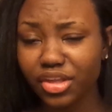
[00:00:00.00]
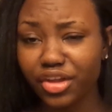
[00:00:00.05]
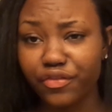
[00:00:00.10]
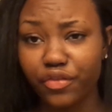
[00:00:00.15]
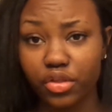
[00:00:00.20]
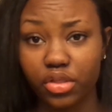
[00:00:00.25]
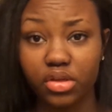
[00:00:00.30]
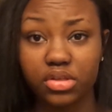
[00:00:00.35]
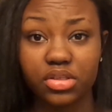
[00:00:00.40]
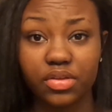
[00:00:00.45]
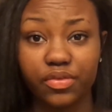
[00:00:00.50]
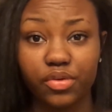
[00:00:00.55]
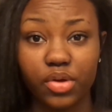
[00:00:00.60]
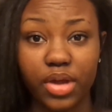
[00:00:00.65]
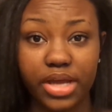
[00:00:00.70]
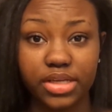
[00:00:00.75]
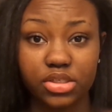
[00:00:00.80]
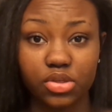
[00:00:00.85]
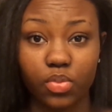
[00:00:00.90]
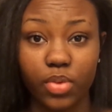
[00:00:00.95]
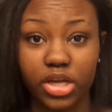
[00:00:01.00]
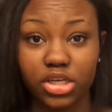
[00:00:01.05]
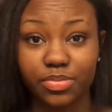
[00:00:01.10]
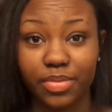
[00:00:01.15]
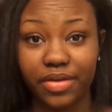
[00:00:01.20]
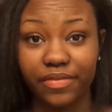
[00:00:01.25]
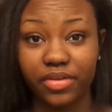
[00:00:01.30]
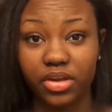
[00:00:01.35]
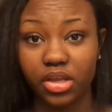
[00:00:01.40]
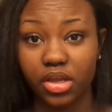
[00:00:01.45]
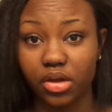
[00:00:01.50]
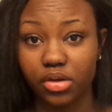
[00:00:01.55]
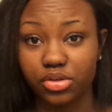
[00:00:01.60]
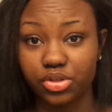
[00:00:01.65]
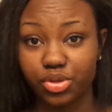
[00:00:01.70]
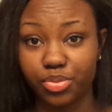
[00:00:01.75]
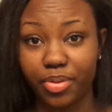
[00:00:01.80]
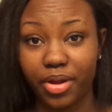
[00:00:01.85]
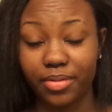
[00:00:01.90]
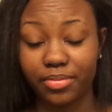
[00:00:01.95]
For those of you guys who watch my
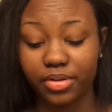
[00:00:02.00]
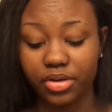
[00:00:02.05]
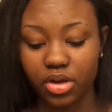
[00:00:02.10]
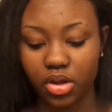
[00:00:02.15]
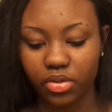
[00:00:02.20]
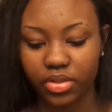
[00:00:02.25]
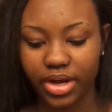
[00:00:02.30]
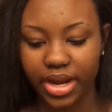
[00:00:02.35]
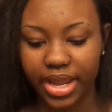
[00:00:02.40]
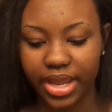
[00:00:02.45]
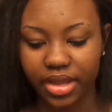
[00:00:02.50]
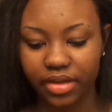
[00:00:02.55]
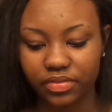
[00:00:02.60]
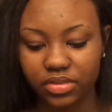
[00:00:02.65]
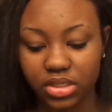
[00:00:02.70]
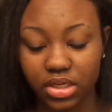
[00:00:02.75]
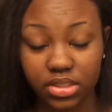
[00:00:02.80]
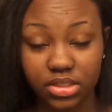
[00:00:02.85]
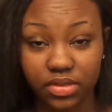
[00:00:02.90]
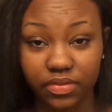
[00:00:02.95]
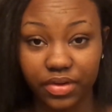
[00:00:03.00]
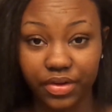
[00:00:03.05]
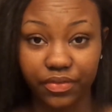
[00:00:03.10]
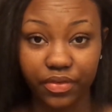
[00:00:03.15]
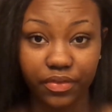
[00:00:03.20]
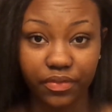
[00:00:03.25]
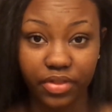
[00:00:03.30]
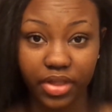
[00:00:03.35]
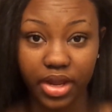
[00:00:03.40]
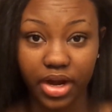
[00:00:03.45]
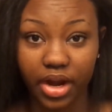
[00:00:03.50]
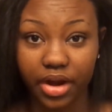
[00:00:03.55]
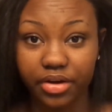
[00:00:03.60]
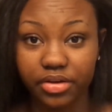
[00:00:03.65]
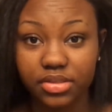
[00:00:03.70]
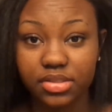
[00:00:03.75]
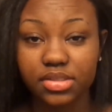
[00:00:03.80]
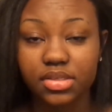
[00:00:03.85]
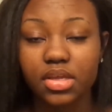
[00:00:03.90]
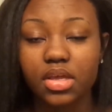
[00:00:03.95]
videos, you probably know that I have tons of different flat
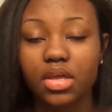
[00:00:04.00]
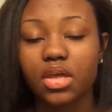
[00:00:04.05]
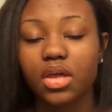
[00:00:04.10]
irons.